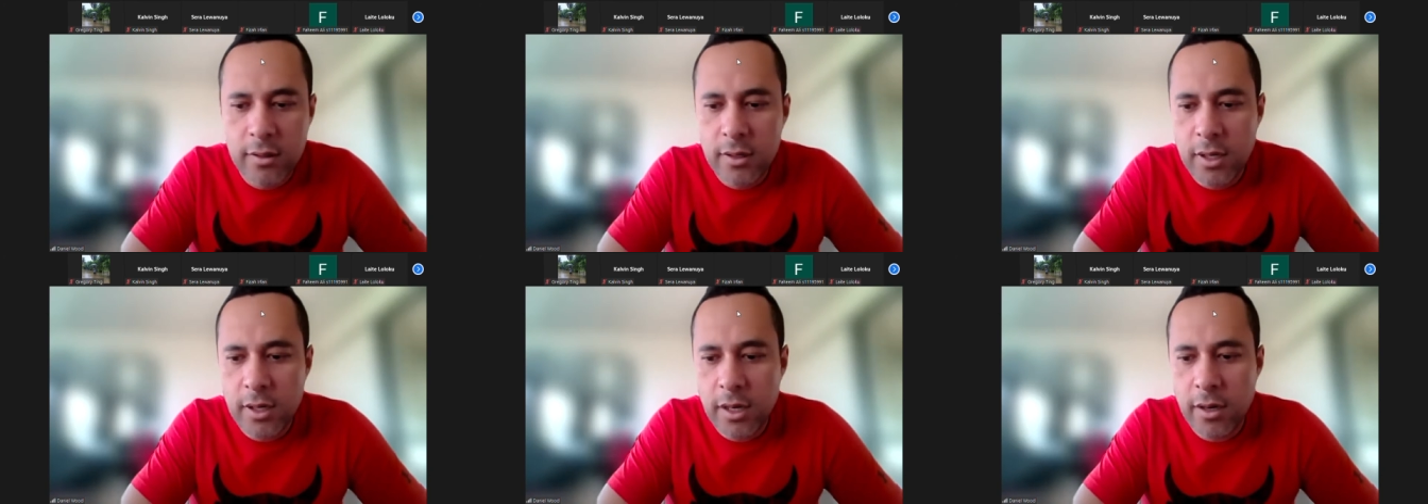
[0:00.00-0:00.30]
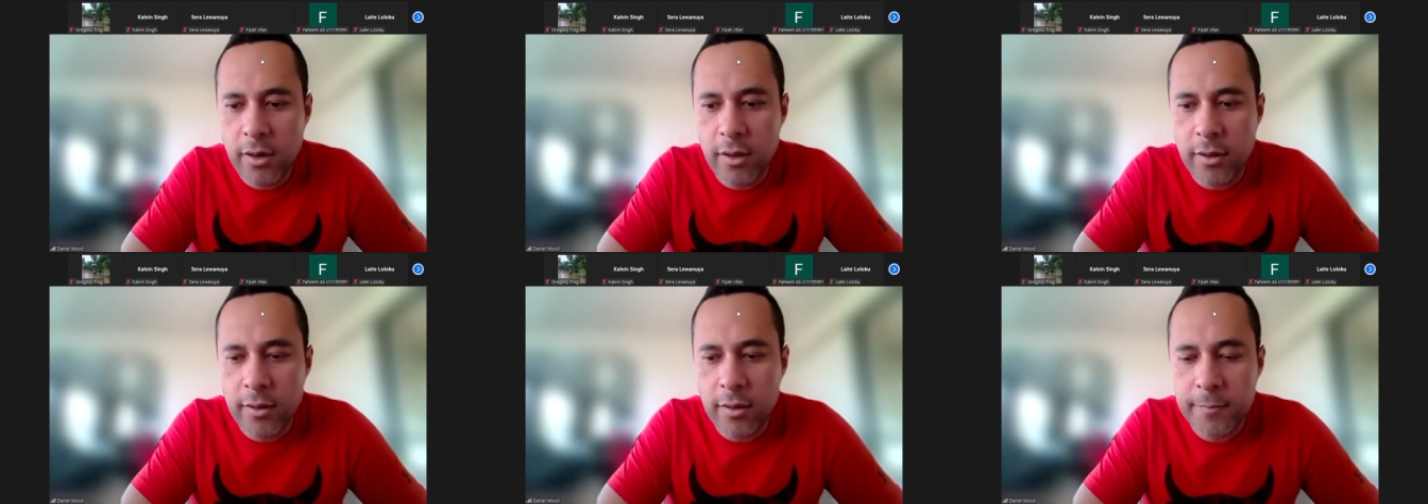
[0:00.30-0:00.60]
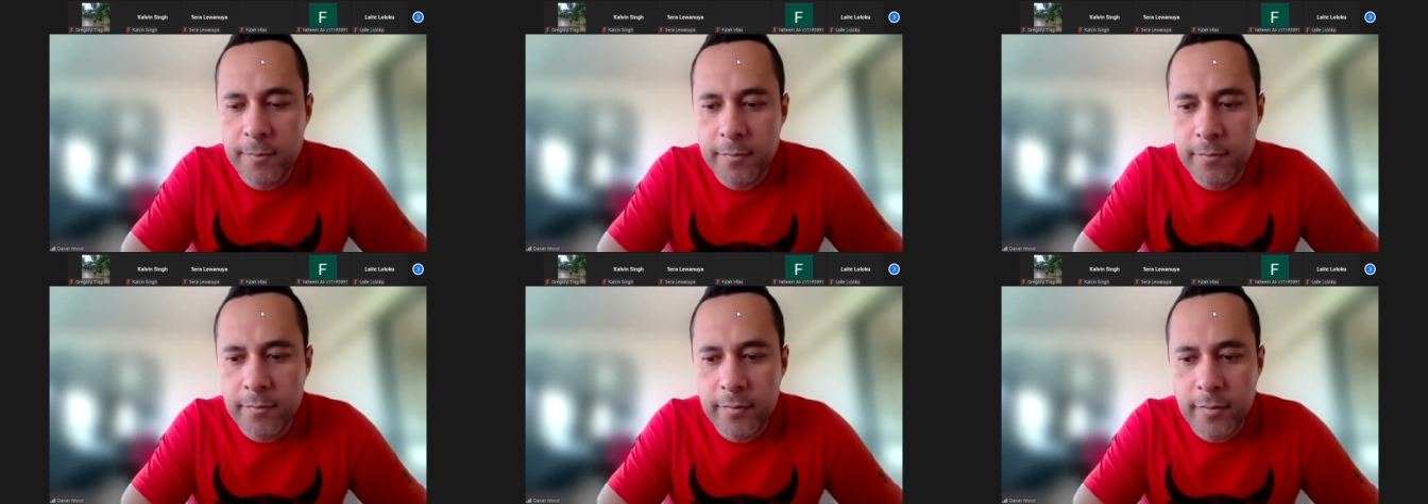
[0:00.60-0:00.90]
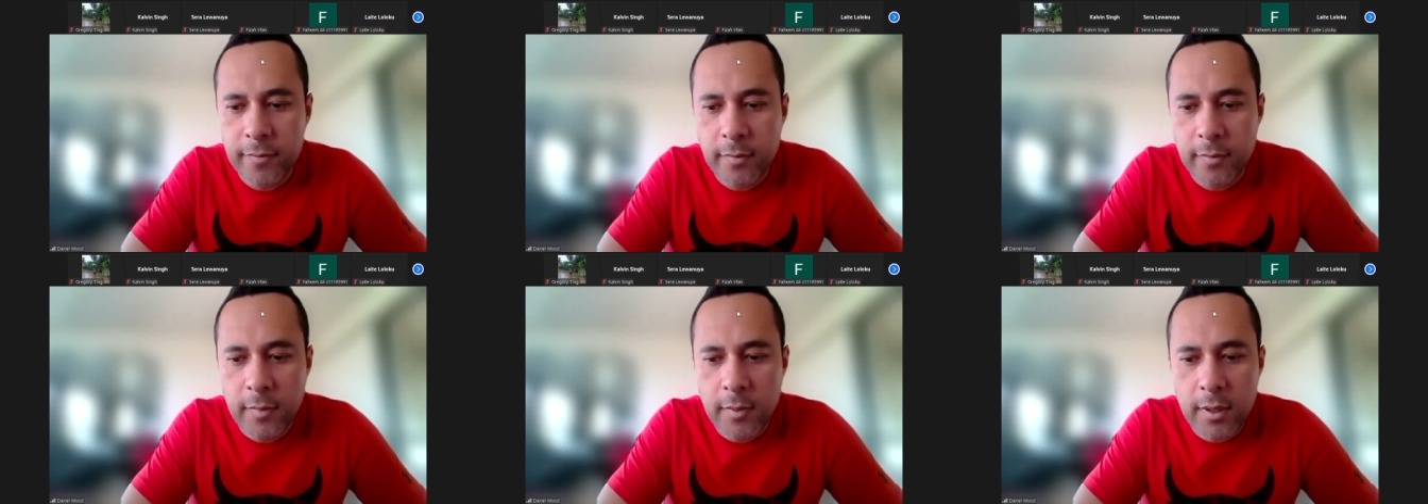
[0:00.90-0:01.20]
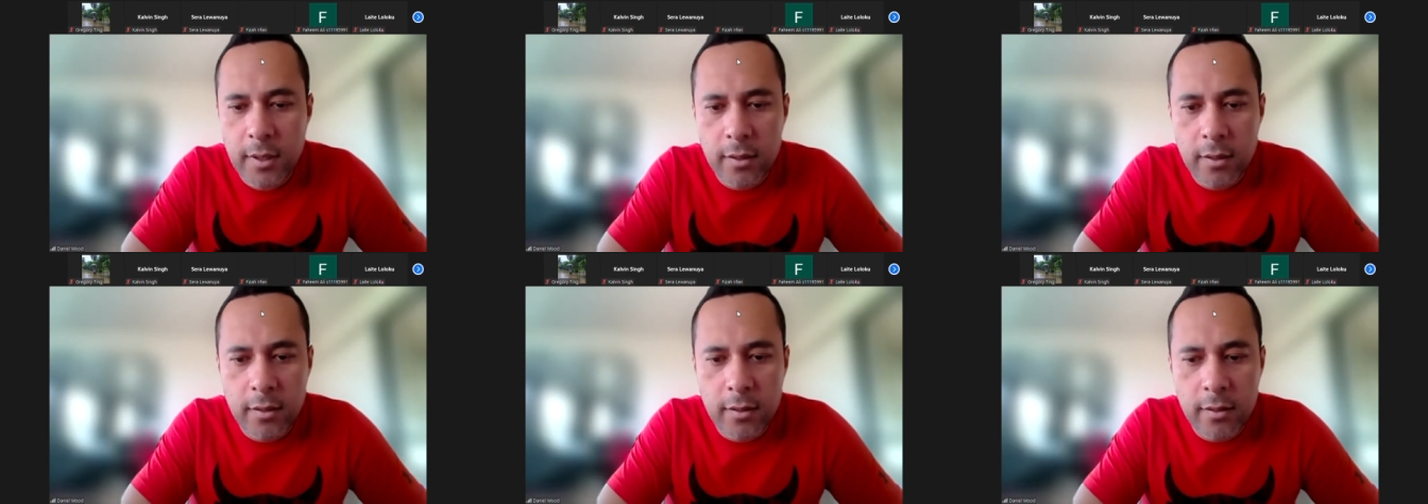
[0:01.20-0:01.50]
I don't know.
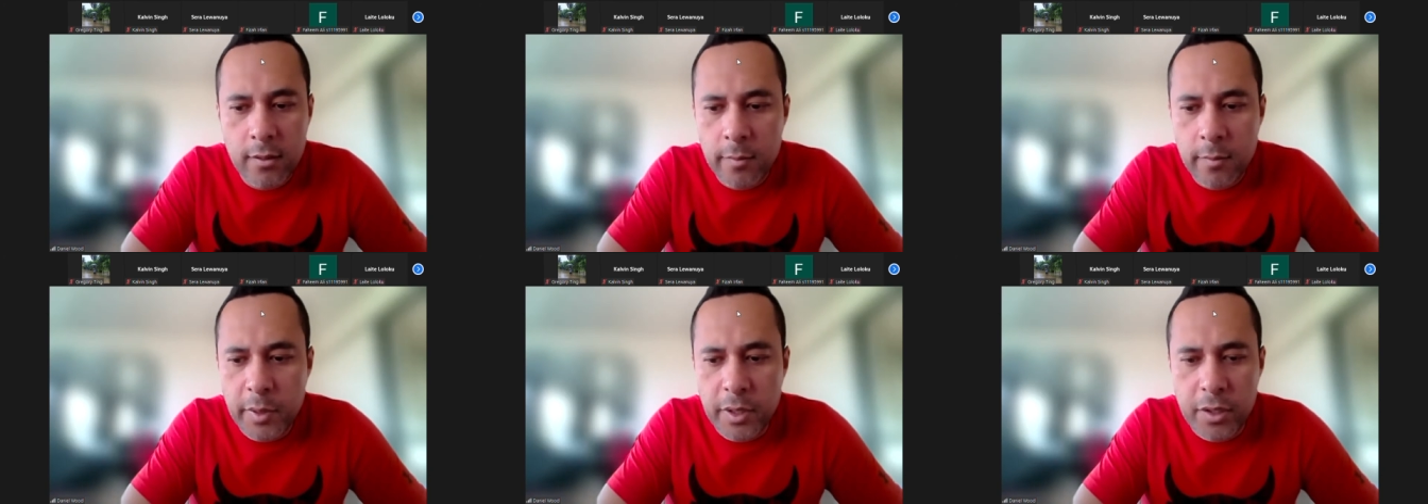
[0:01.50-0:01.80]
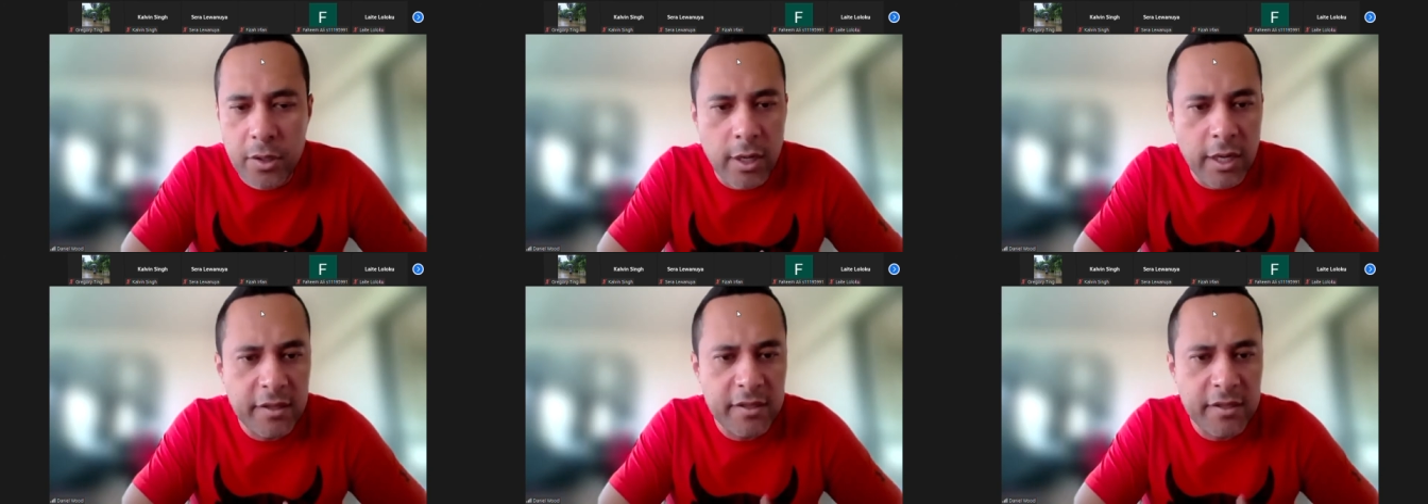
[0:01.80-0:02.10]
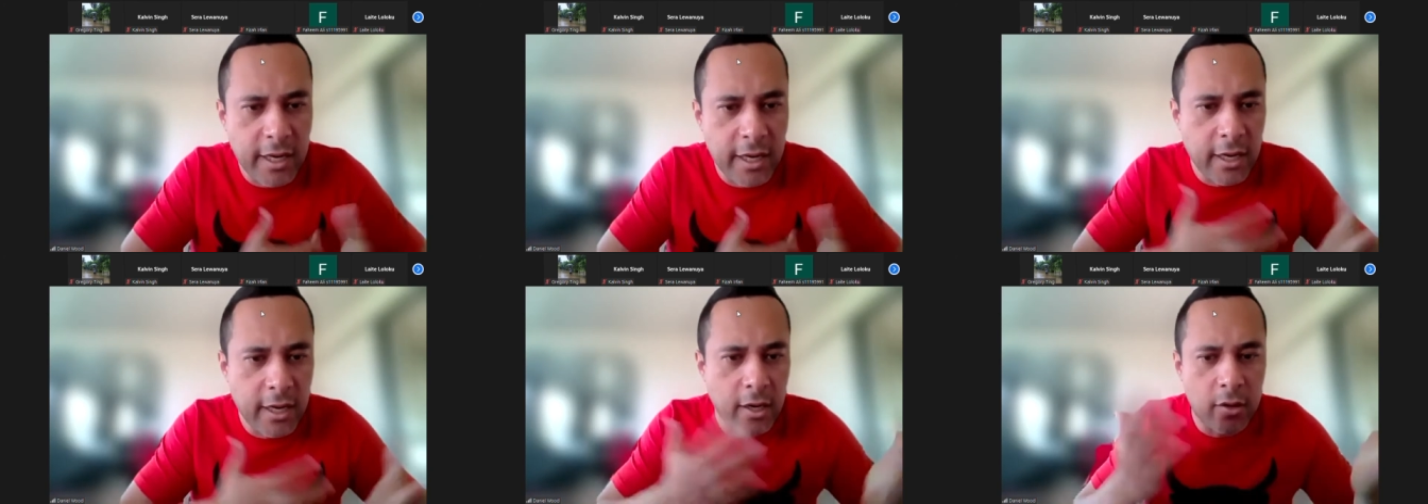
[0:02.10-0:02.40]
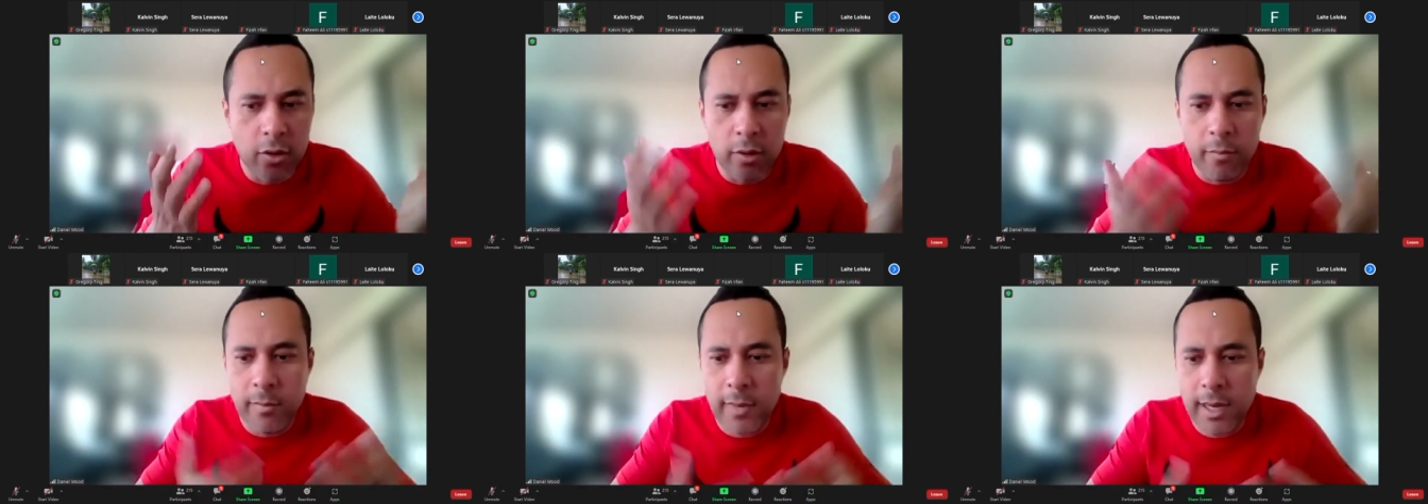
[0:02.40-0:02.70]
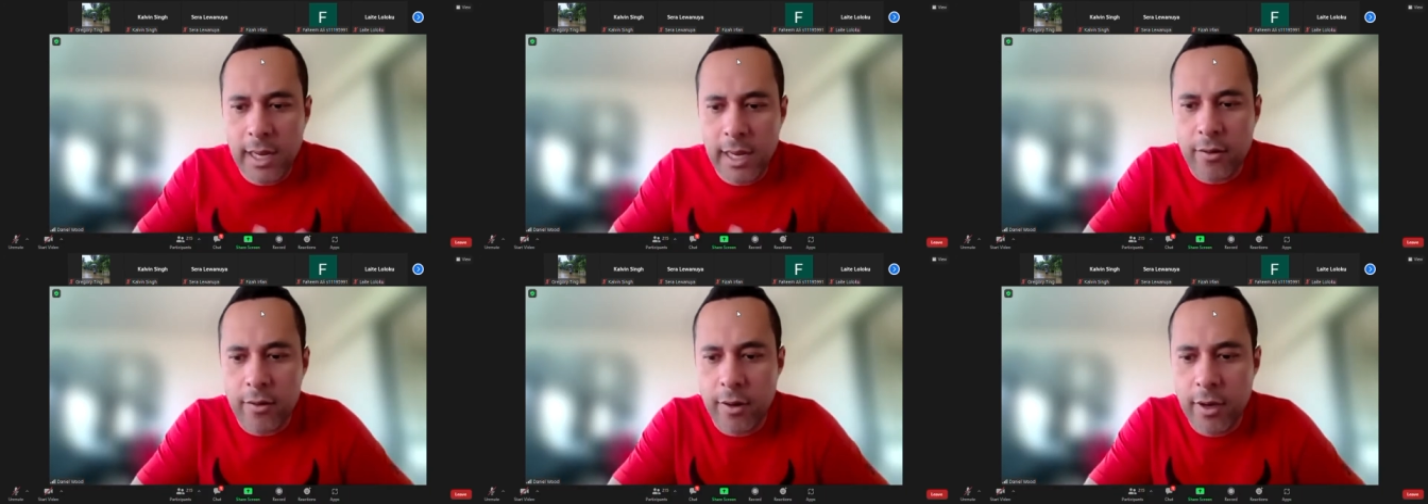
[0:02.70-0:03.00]
But you need to get a good
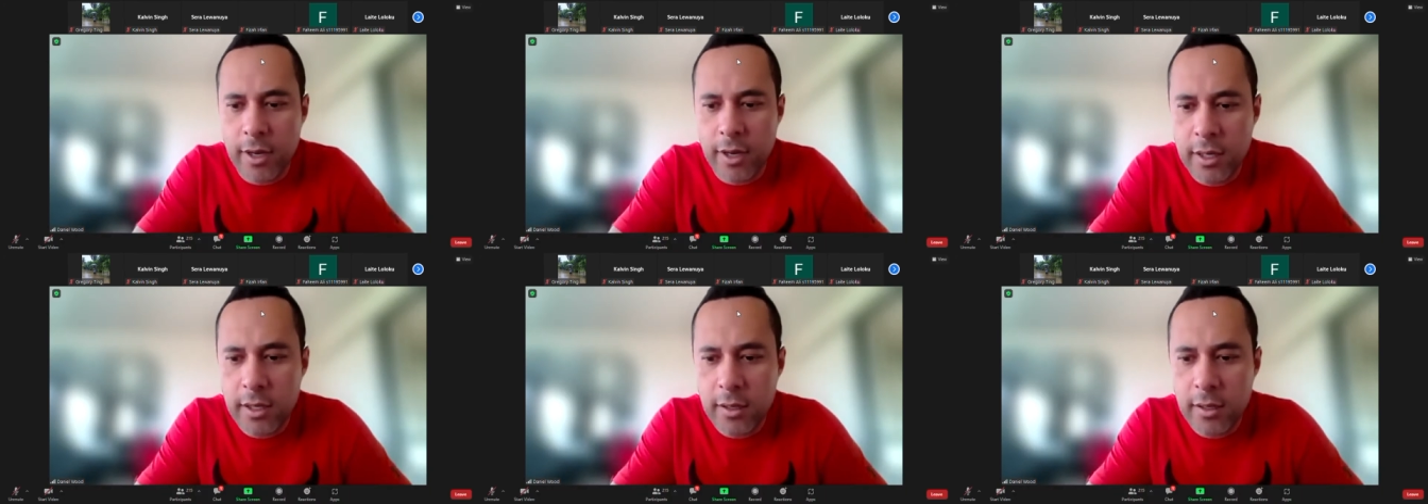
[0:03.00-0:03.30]
mark, right?